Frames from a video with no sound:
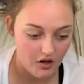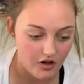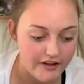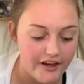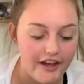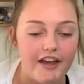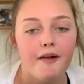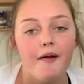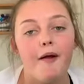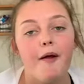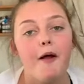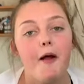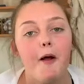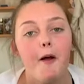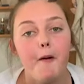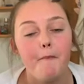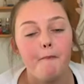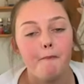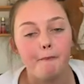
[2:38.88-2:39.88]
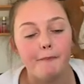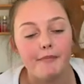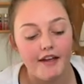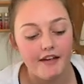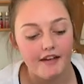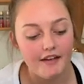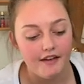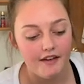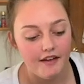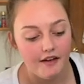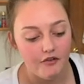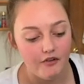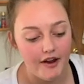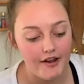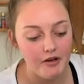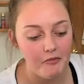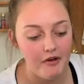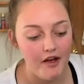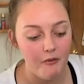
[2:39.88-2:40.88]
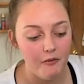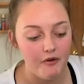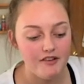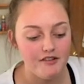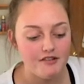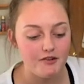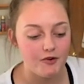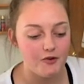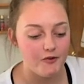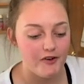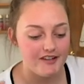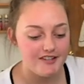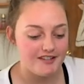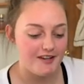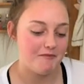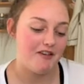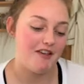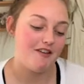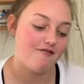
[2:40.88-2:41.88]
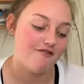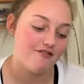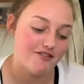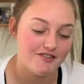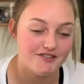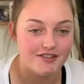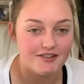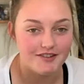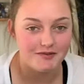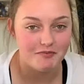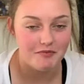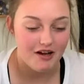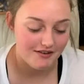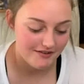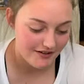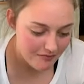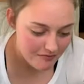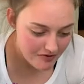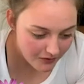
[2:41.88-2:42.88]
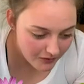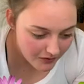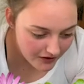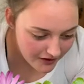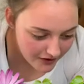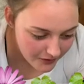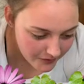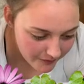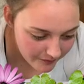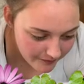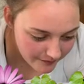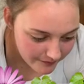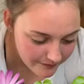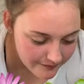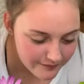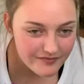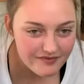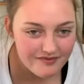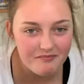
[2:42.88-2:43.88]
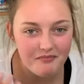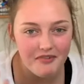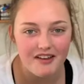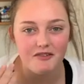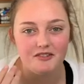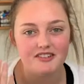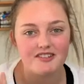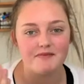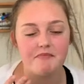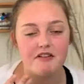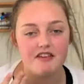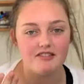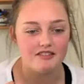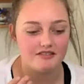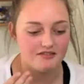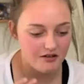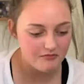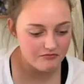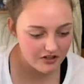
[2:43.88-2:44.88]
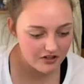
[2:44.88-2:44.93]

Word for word: Okay. Roundabout ones always get me confused, so this might take me a while. You might want to speed this up,